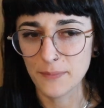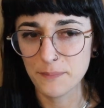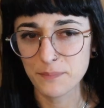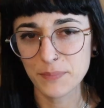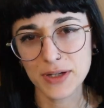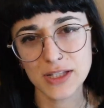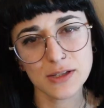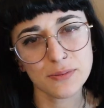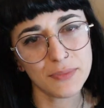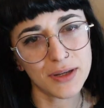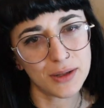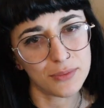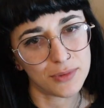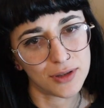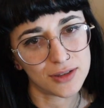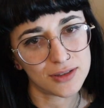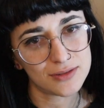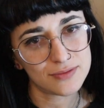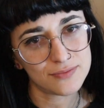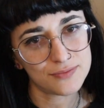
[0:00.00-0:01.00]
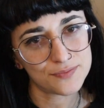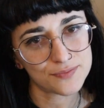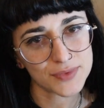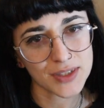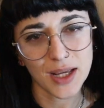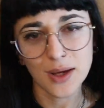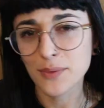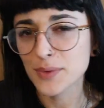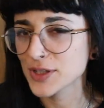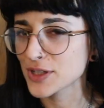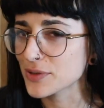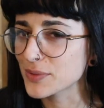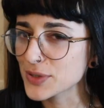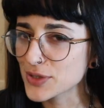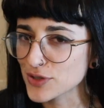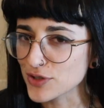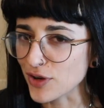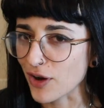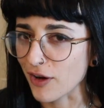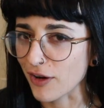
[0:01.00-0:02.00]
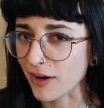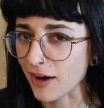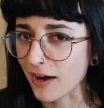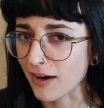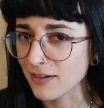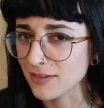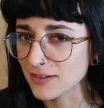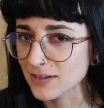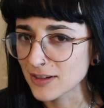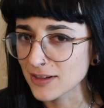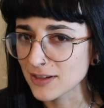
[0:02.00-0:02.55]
but it's minimal. I wish it was stronger,